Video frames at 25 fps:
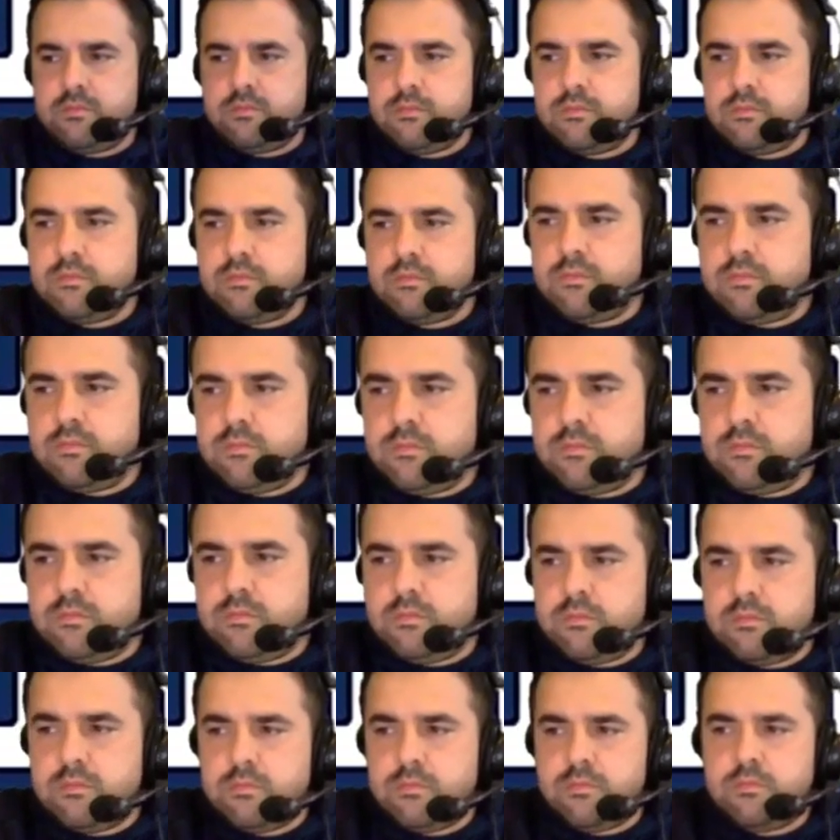
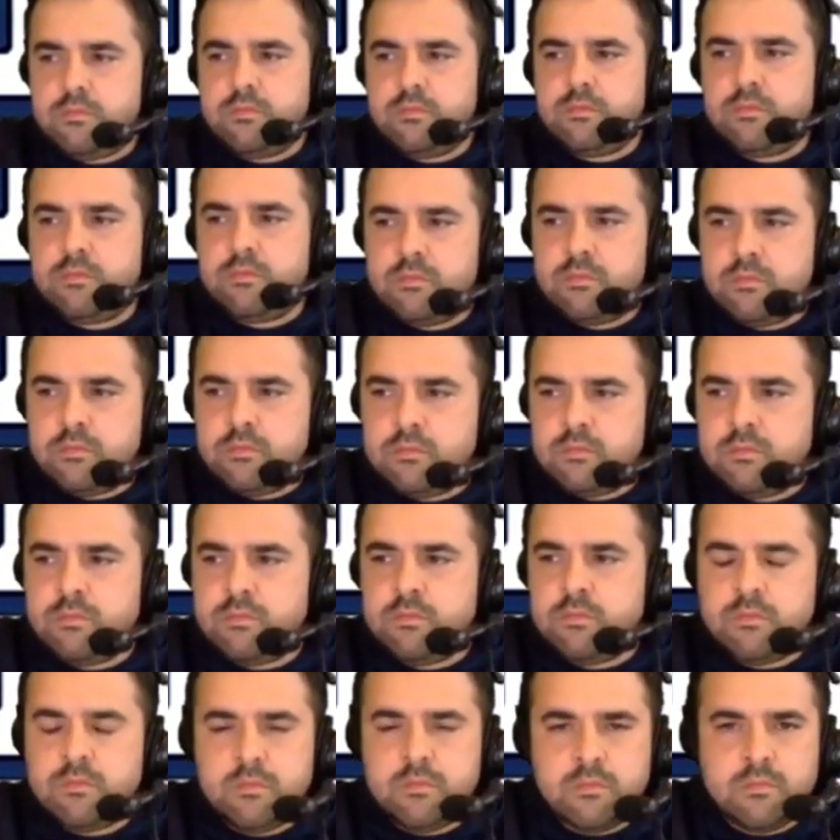
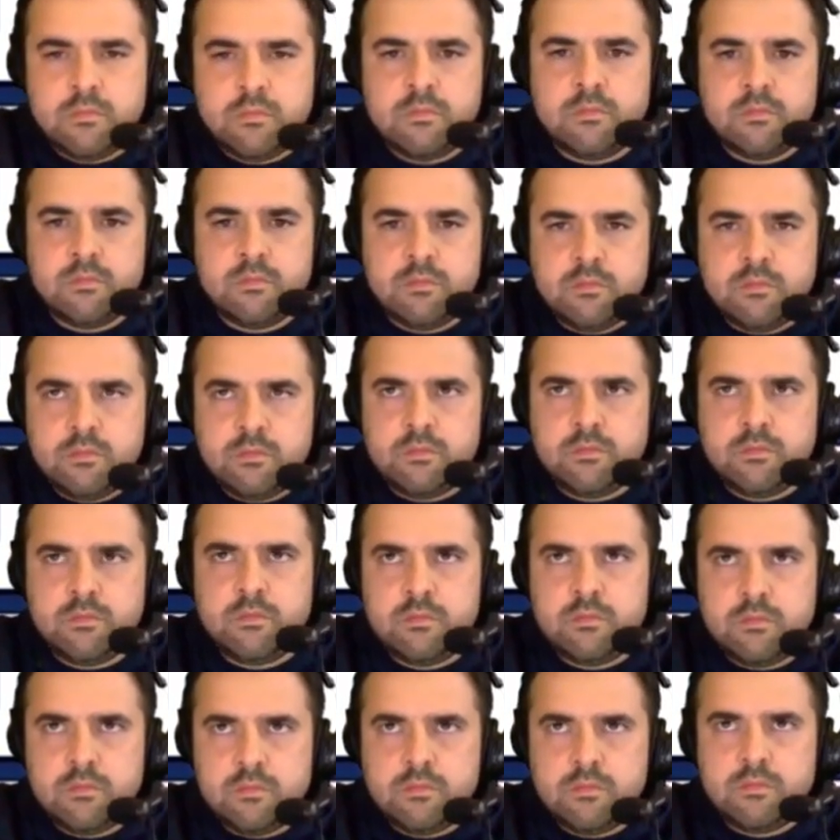
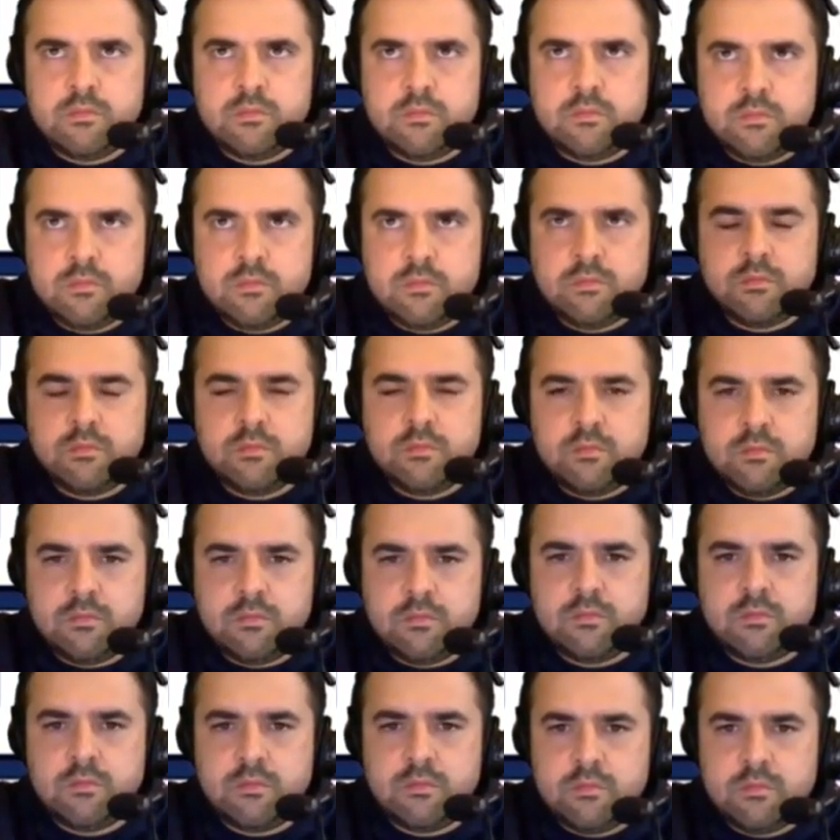
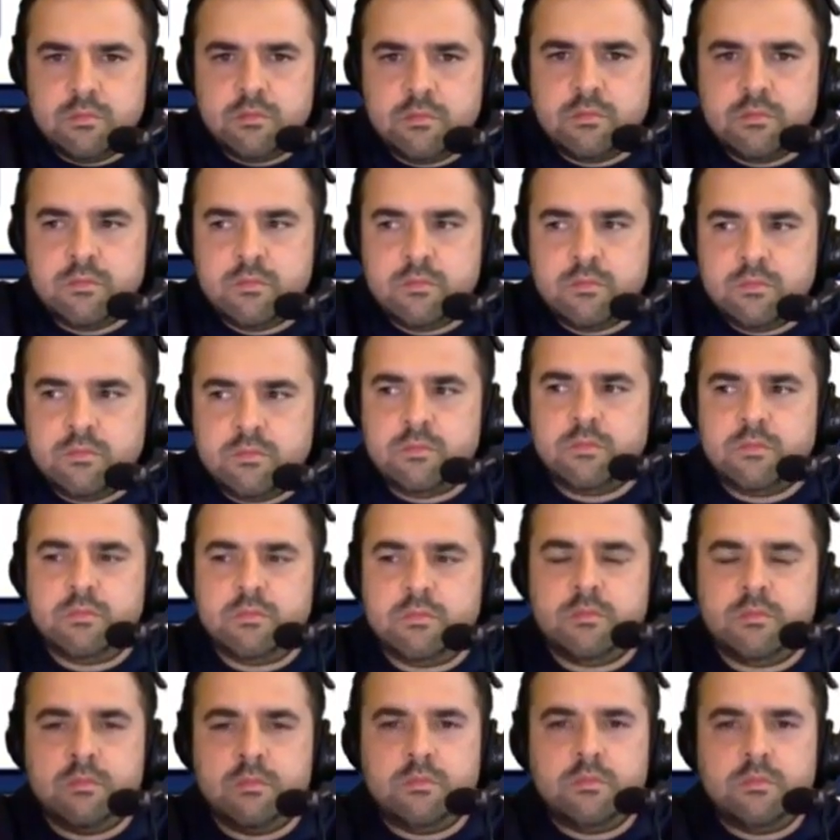
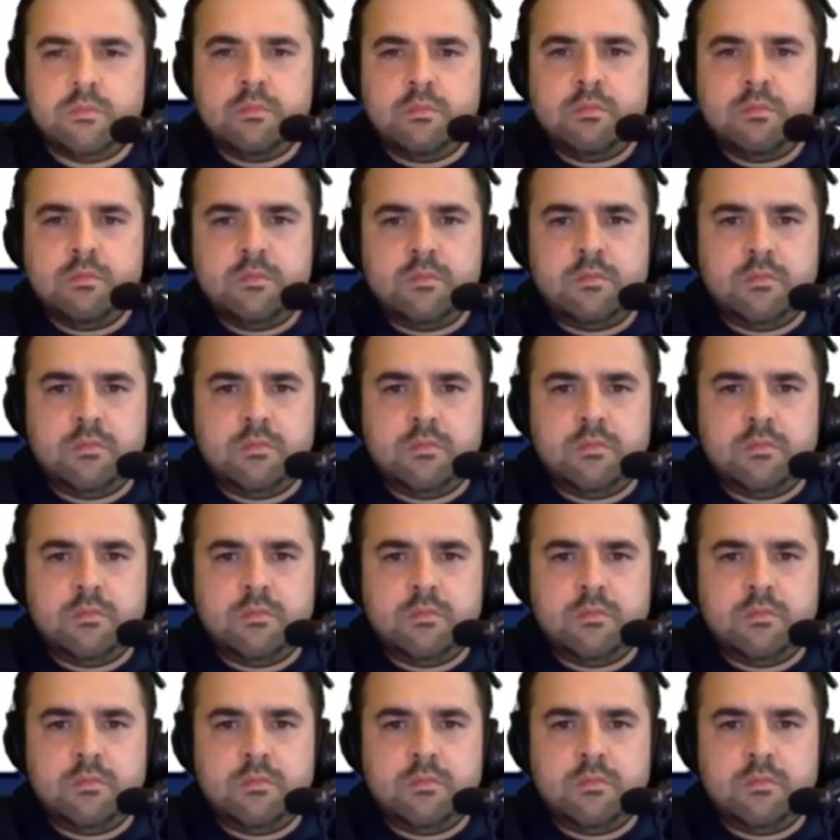[no speech]